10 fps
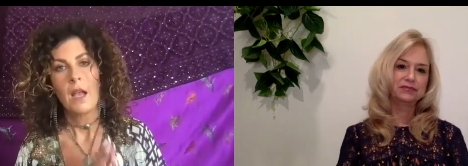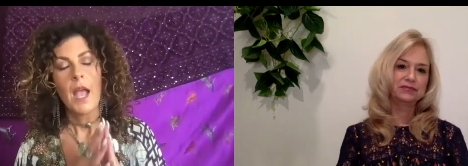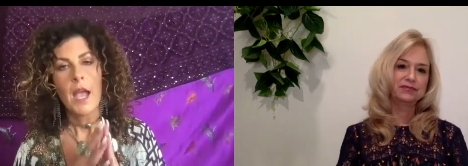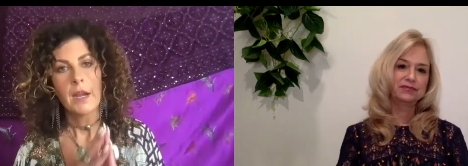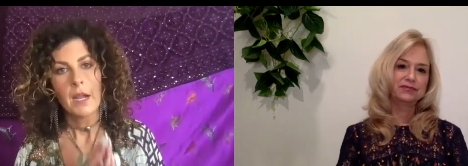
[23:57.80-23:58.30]

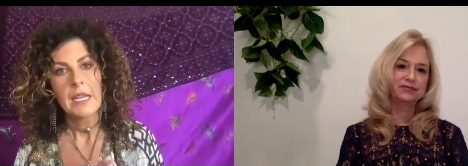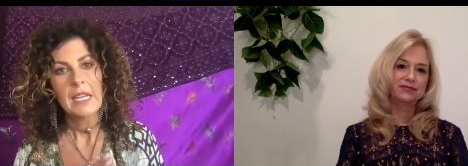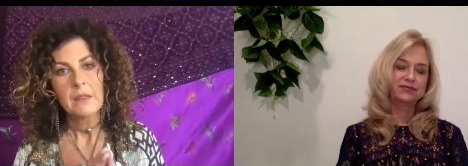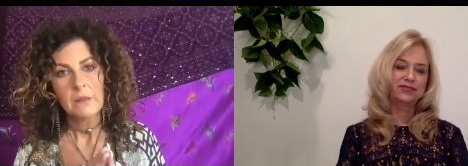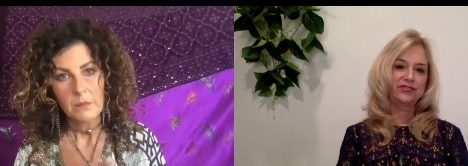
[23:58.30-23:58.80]
Speaker 1: and I
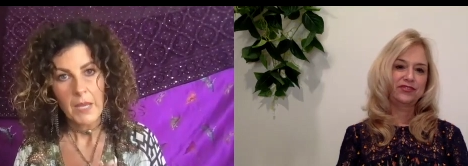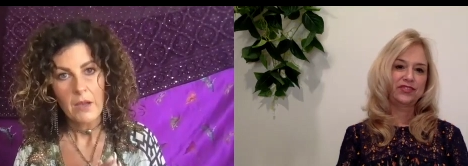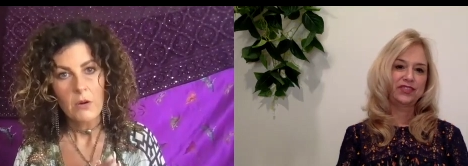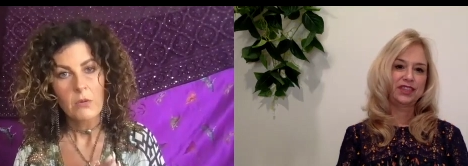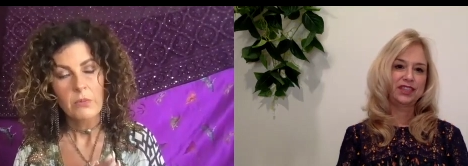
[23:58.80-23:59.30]
need some
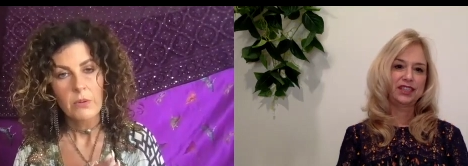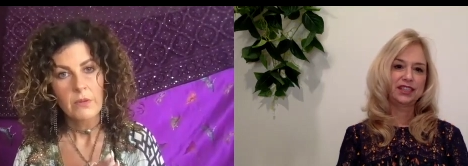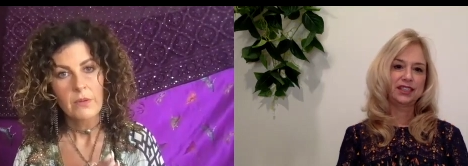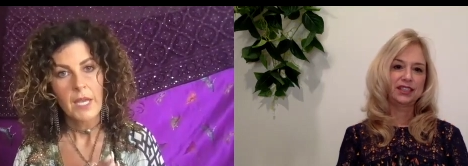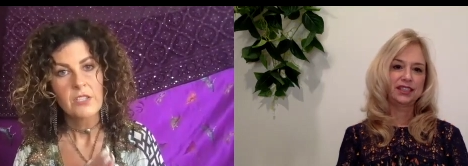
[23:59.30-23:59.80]
help.
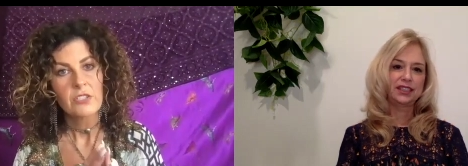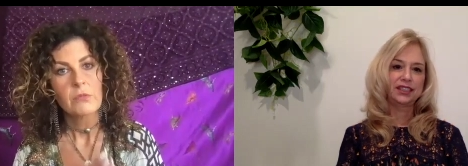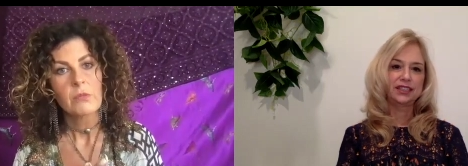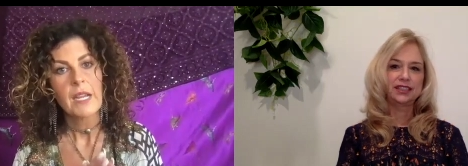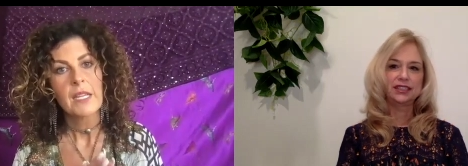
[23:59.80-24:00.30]
And to
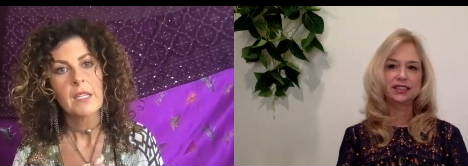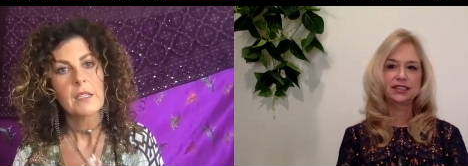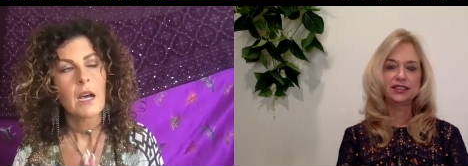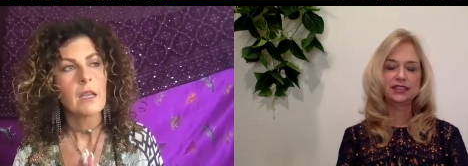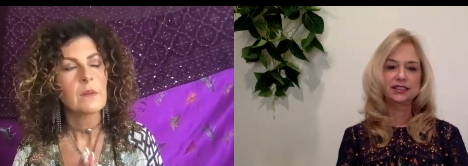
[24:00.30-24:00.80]

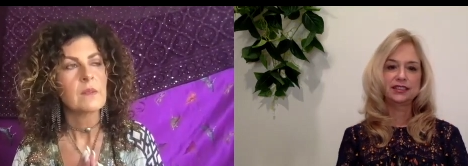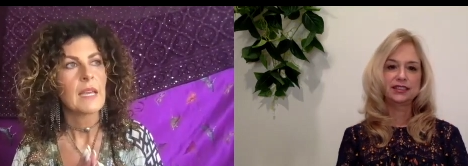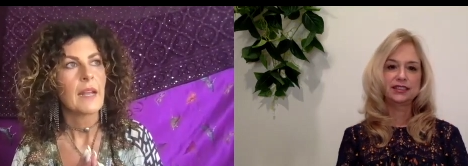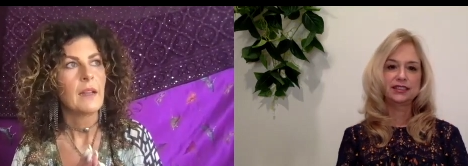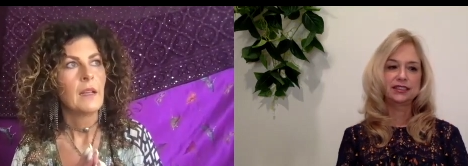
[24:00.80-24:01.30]
recognize
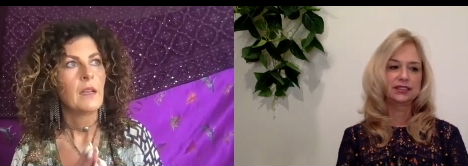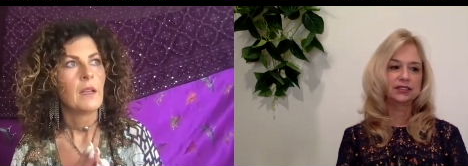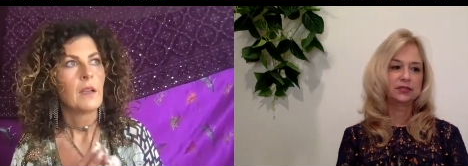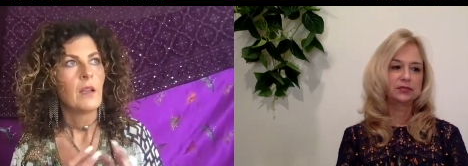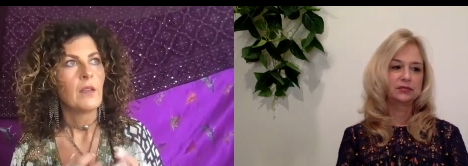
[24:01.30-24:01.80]
that
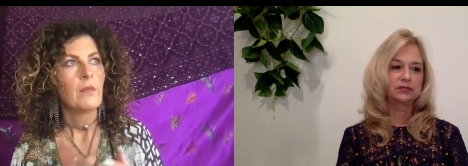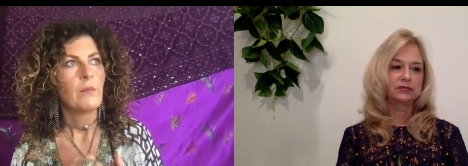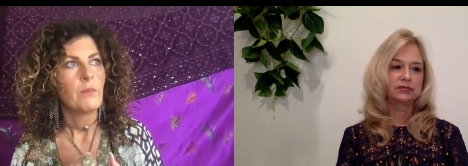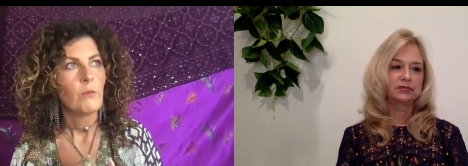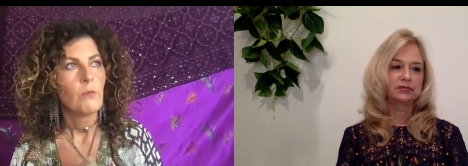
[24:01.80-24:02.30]

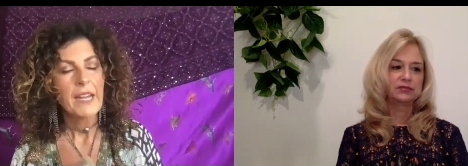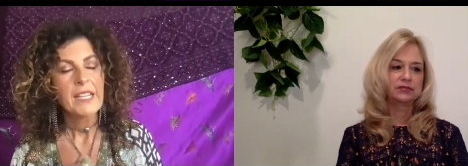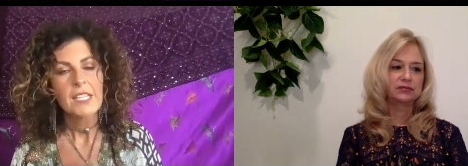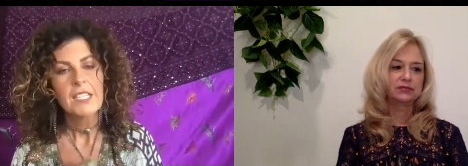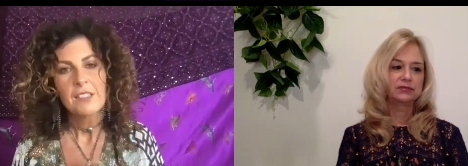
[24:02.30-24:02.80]

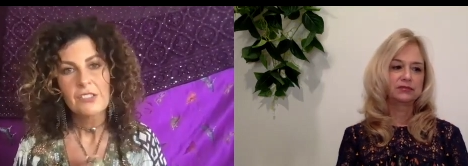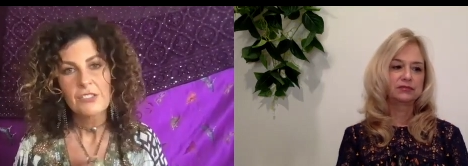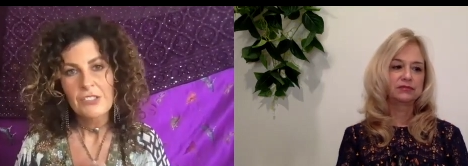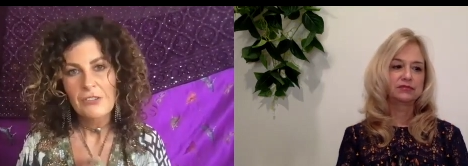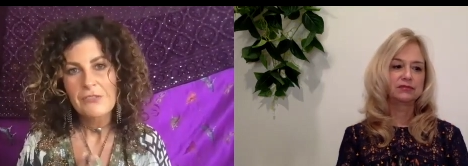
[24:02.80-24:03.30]

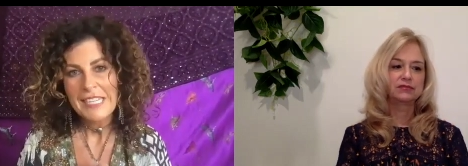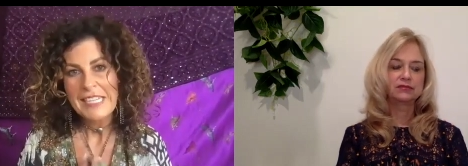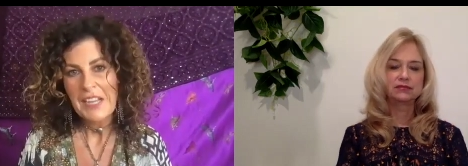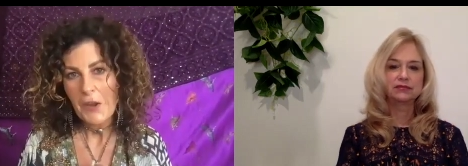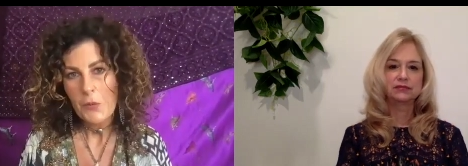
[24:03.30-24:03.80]
recognition of
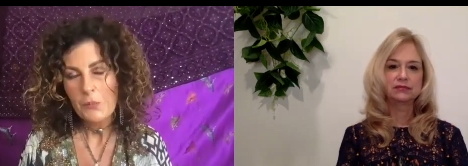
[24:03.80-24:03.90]
needing help